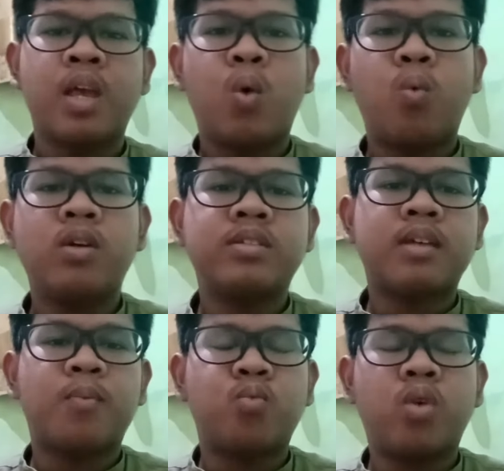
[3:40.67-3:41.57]
When
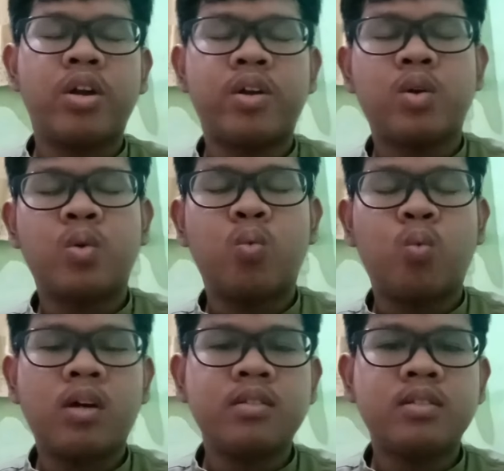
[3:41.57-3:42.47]
someone
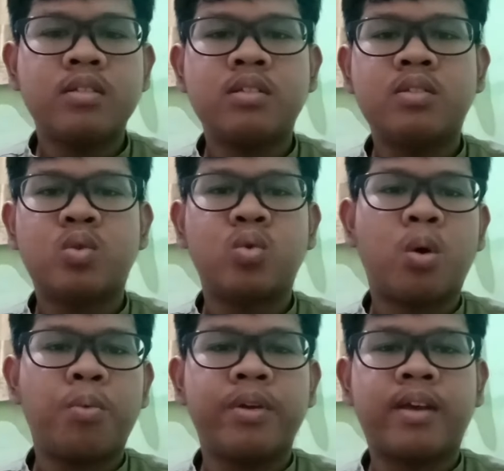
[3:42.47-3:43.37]
wants to
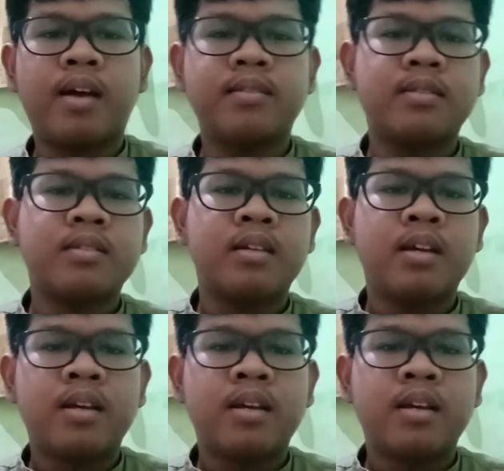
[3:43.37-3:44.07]
communicate